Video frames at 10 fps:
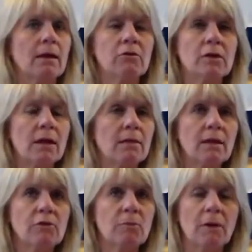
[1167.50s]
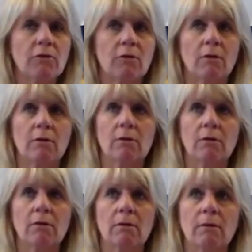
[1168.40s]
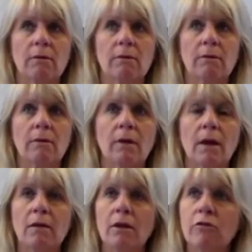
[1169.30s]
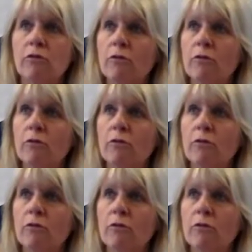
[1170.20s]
It's nothing special, unless